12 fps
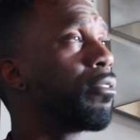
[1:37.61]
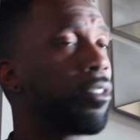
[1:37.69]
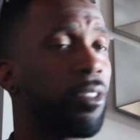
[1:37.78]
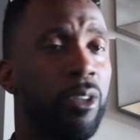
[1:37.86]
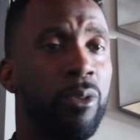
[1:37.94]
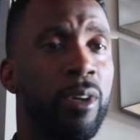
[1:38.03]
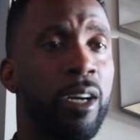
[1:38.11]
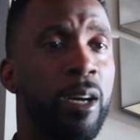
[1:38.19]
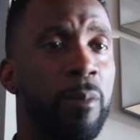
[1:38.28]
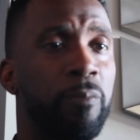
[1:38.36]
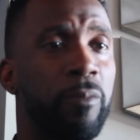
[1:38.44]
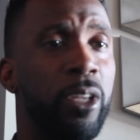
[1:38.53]
So
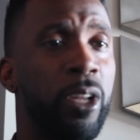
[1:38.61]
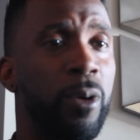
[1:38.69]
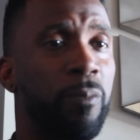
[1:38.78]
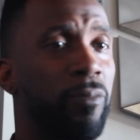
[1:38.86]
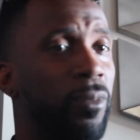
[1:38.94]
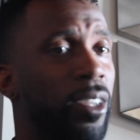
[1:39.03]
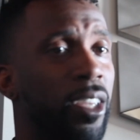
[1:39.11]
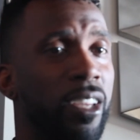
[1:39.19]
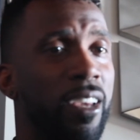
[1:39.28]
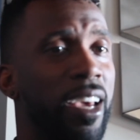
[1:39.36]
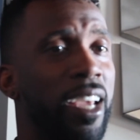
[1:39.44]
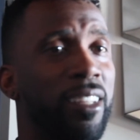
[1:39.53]
you know,
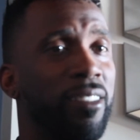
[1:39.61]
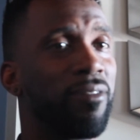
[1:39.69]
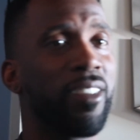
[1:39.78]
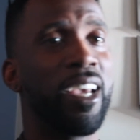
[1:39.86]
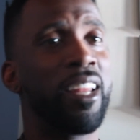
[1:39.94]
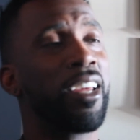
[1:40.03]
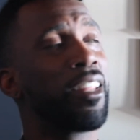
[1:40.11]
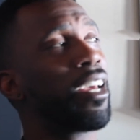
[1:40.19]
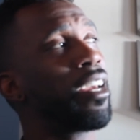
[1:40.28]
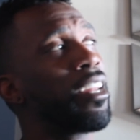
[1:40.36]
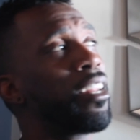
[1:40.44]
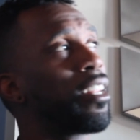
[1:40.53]
you hate any of
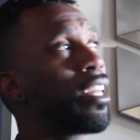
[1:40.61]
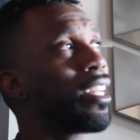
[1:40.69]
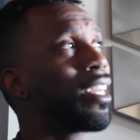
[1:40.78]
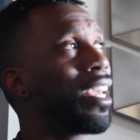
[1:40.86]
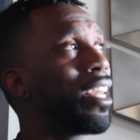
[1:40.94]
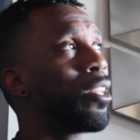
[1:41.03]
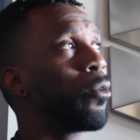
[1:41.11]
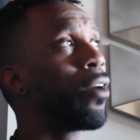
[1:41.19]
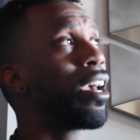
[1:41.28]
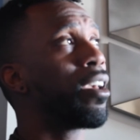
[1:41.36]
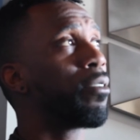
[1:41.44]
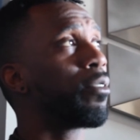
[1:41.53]
that to get in the
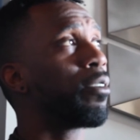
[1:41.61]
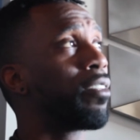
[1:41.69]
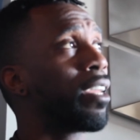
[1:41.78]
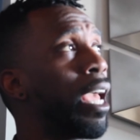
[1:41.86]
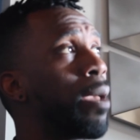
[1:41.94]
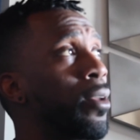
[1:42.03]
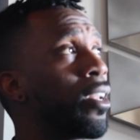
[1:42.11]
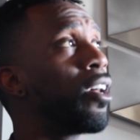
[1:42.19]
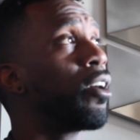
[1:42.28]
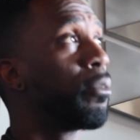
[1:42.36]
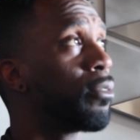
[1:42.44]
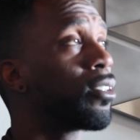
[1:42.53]
way of the game you
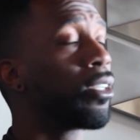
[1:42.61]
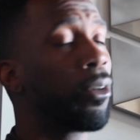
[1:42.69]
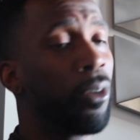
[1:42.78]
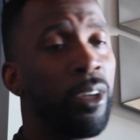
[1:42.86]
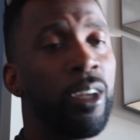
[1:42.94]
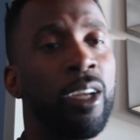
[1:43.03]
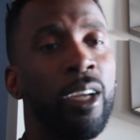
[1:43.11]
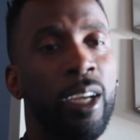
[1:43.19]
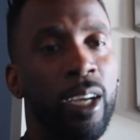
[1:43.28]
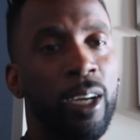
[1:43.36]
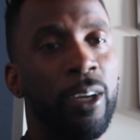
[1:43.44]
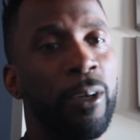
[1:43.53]
love.
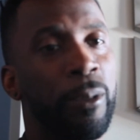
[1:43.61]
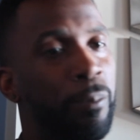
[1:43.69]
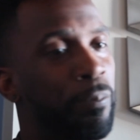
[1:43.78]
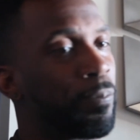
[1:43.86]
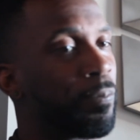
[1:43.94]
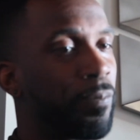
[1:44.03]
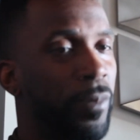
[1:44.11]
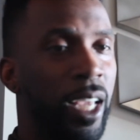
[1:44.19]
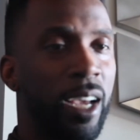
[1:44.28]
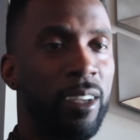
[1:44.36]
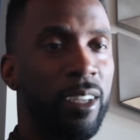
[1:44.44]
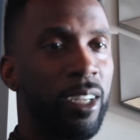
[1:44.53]
So.
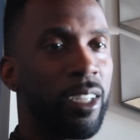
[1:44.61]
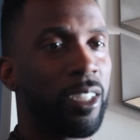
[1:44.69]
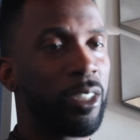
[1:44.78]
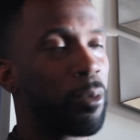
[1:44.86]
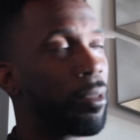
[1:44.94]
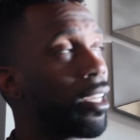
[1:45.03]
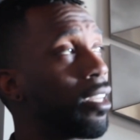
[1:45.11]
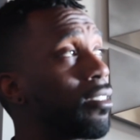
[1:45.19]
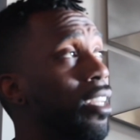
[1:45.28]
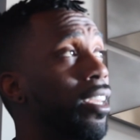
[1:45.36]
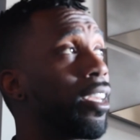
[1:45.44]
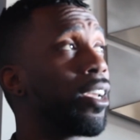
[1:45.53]
Yeah, I just hope that gets
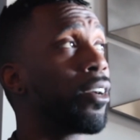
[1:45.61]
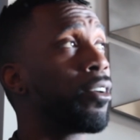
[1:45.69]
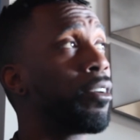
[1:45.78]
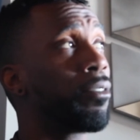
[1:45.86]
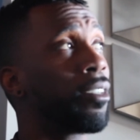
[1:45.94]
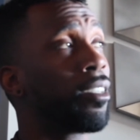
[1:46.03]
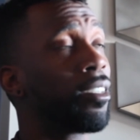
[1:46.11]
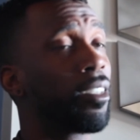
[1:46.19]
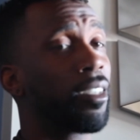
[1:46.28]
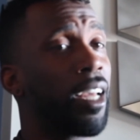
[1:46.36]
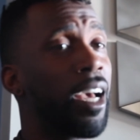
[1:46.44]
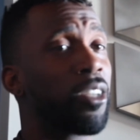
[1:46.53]
taken care of
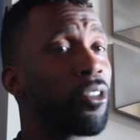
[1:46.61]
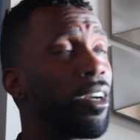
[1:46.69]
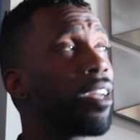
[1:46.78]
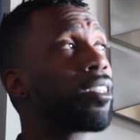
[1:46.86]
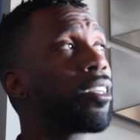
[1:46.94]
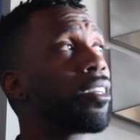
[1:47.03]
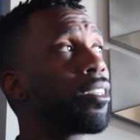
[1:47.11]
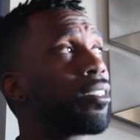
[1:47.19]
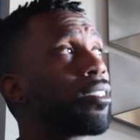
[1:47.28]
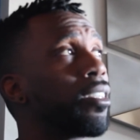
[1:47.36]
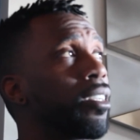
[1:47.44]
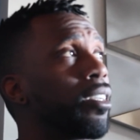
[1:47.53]
and guys are out there and
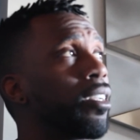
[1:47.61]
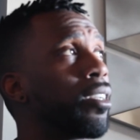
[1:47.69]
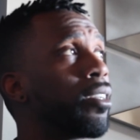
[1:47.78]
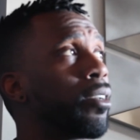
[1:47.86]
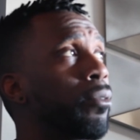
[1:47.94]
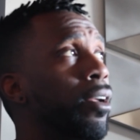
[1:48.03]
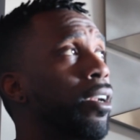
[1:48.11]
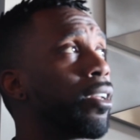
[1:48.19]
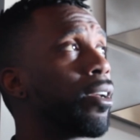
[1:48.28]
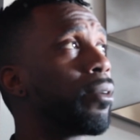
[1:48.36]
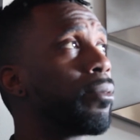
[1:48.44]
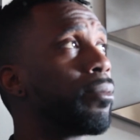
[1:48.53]
ready to go.